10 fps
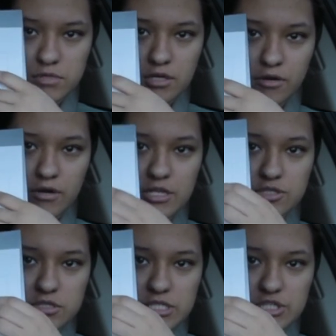
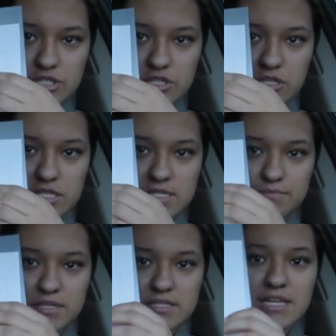congratulations on
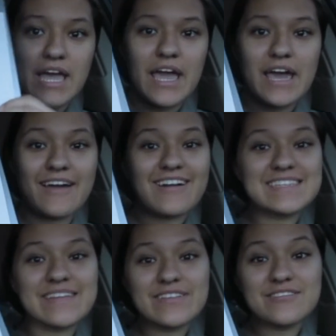acceptance. And I got
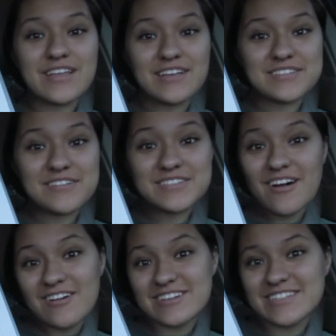a $72,000
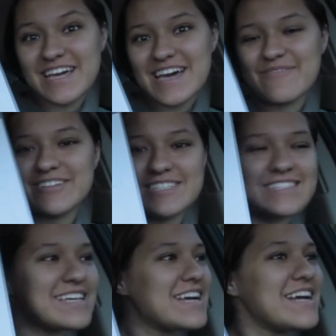scholarship, which
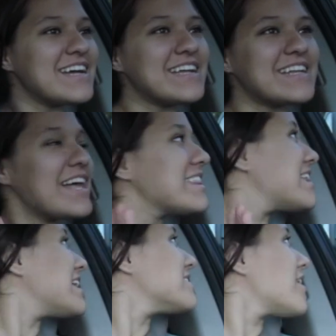is
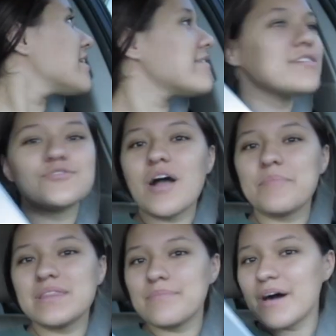nothing. Not even a drop in the